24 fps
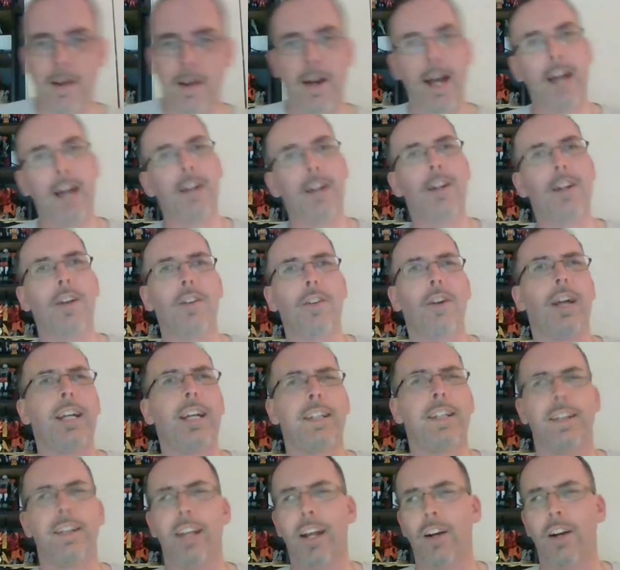now. I had another,
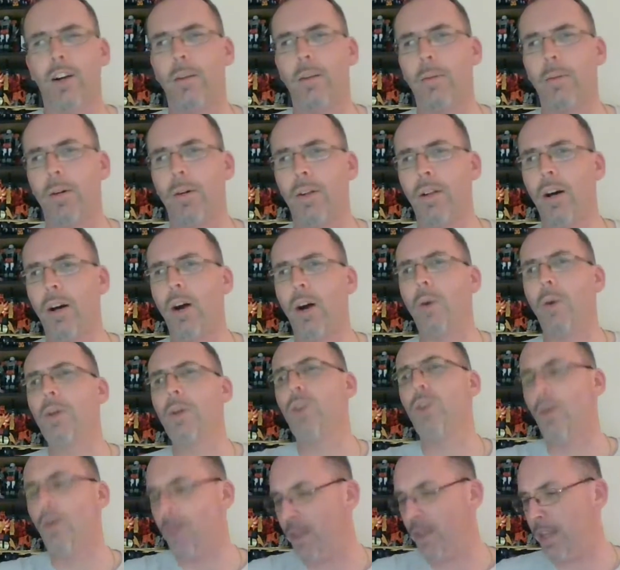like, terrible... Oh,
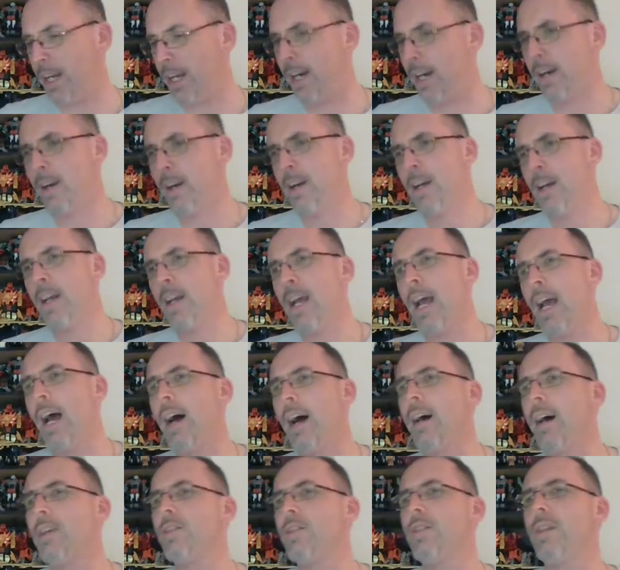he's over there.
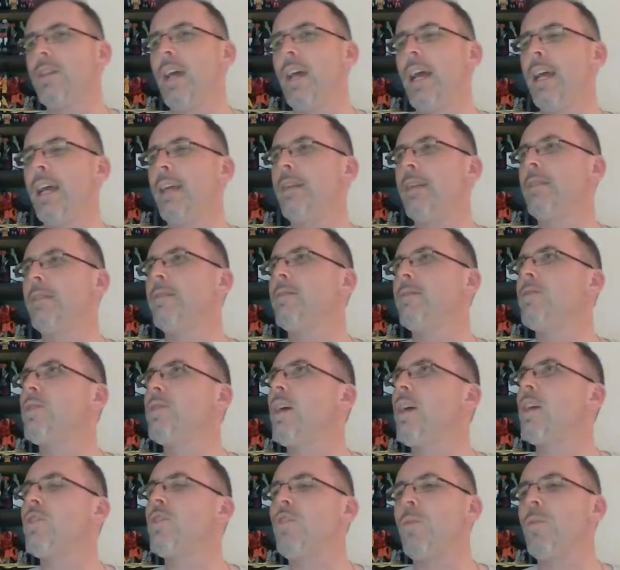Hey,
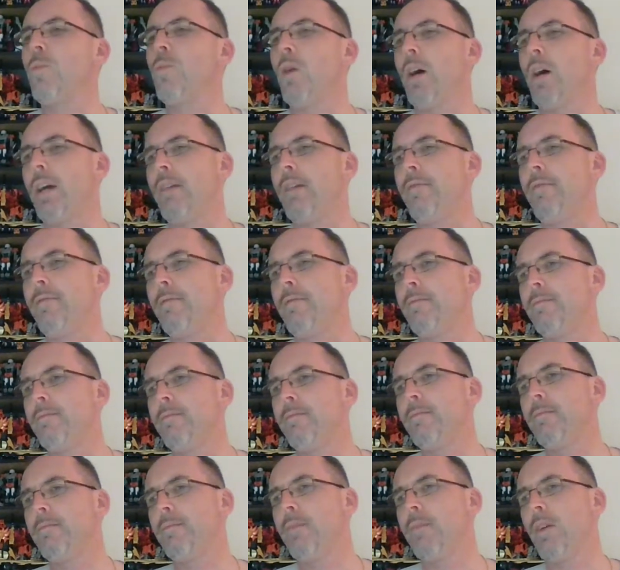Starscream wife.
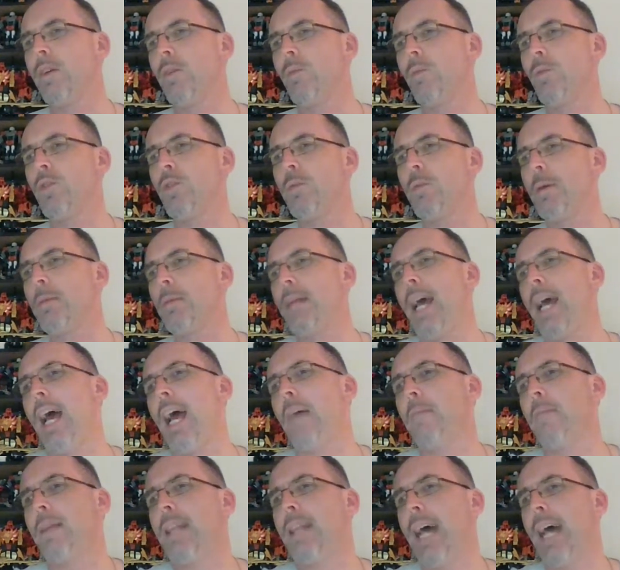What? Would you be able to
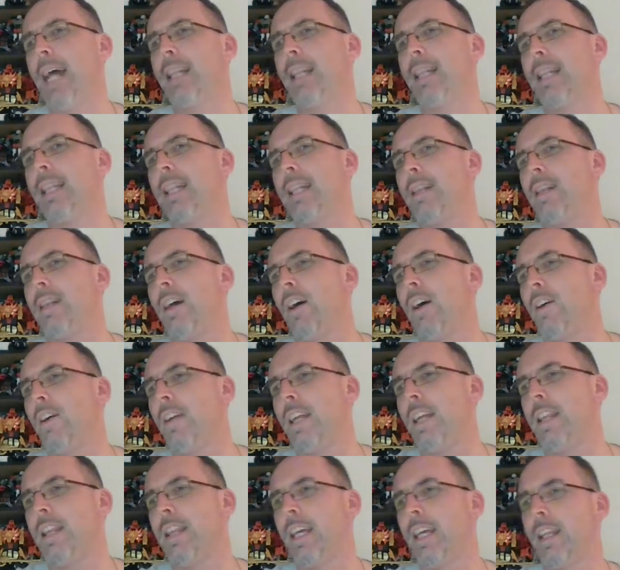hand me that
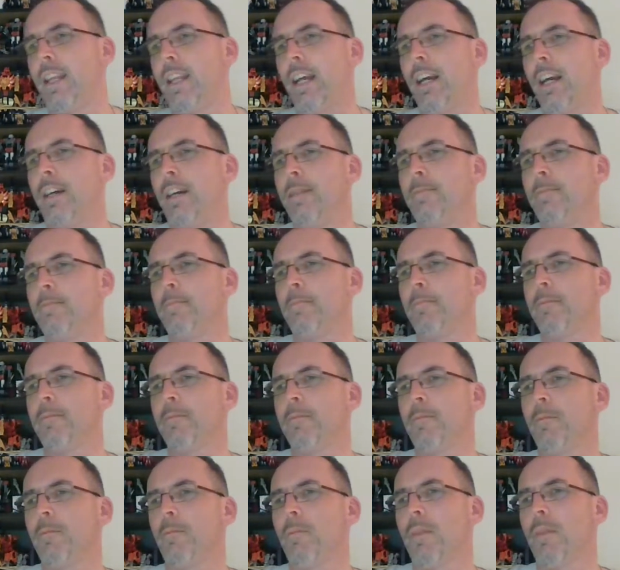ugly thing there?
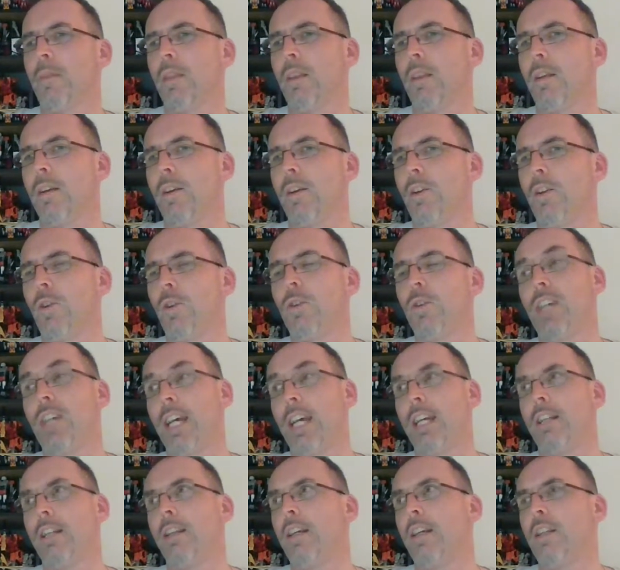You'll
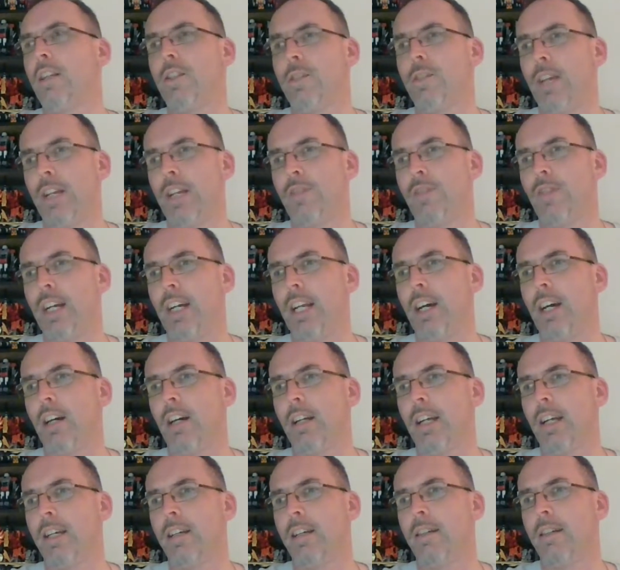see it. It's really
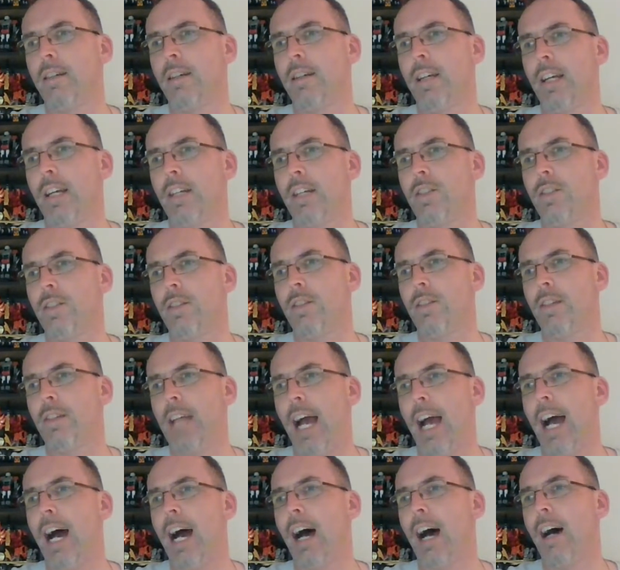ugly. Right, it's there?
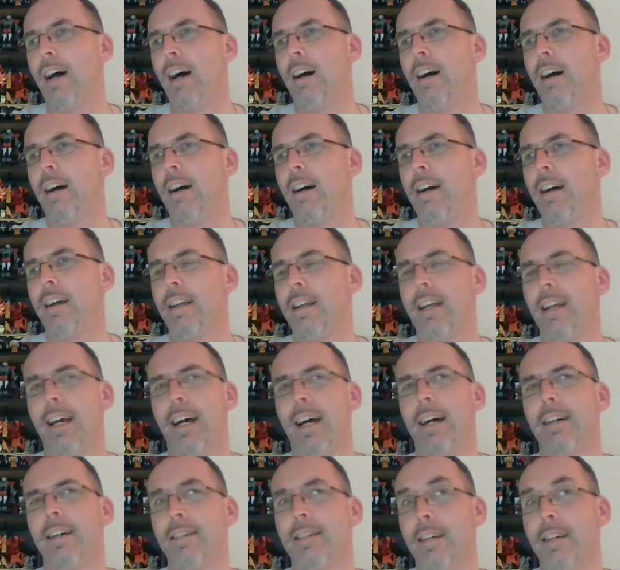Yeah. Yeah.